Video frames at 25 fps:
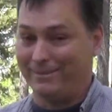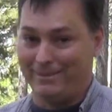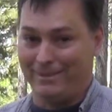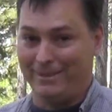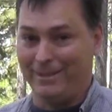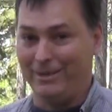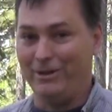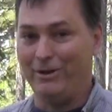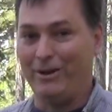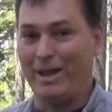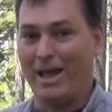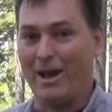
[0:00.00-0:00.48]

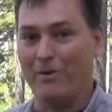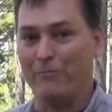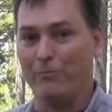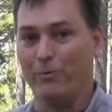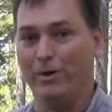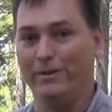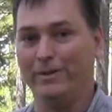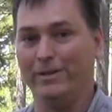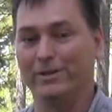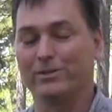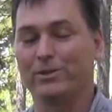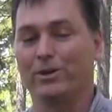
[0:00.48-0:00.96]
then you have
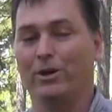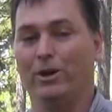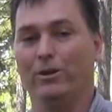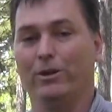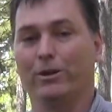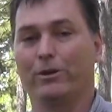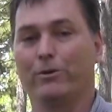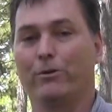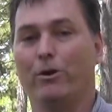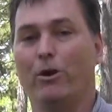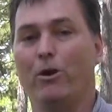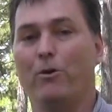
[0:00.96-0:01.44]
one that's
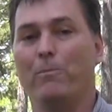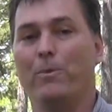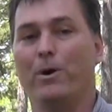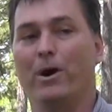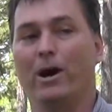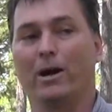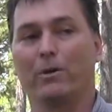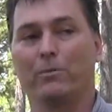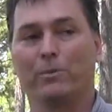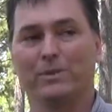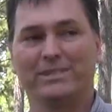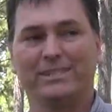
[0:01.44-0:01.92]
called a crow
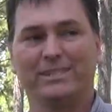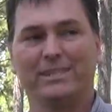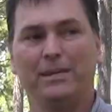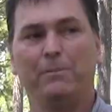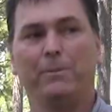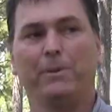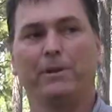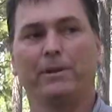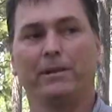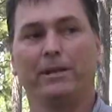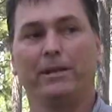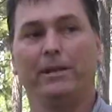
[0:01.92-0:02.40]
bark, which
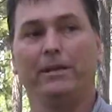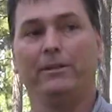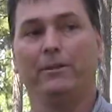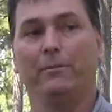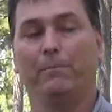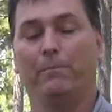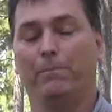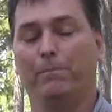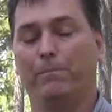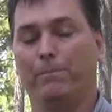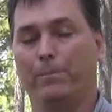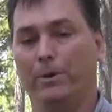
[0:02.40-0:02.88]
typically
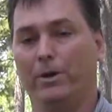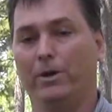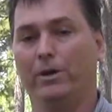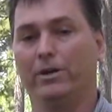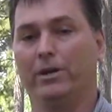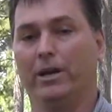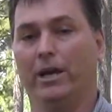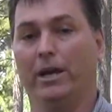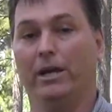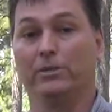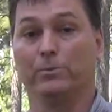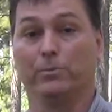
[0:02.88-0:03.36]
the
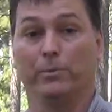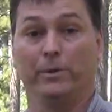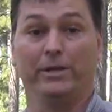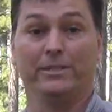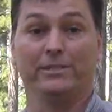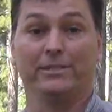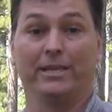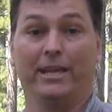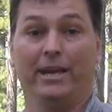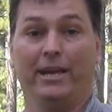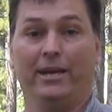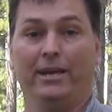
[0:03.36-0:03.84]
bird does when
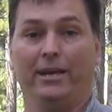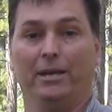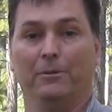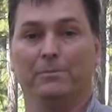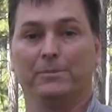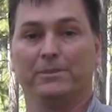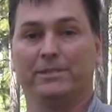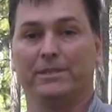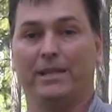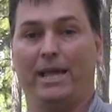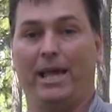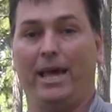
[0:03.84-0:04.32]
it's getting
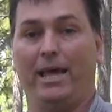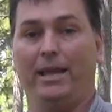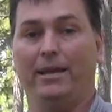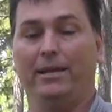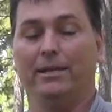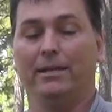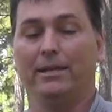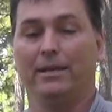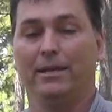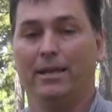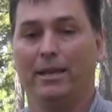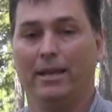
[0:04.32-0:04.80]
upset,
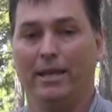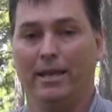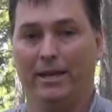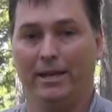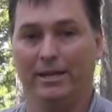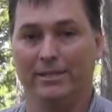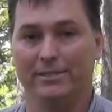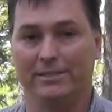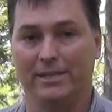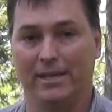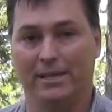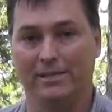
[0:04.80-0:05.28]

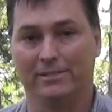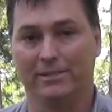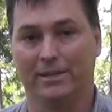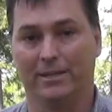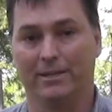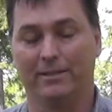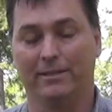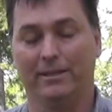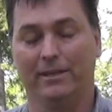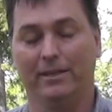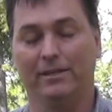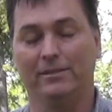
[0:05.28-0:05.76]
and it sounds
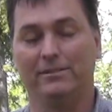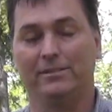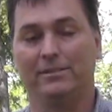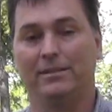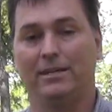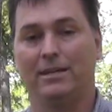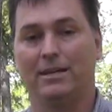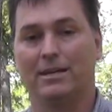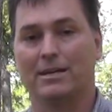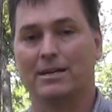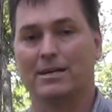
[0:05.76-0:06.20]
like this.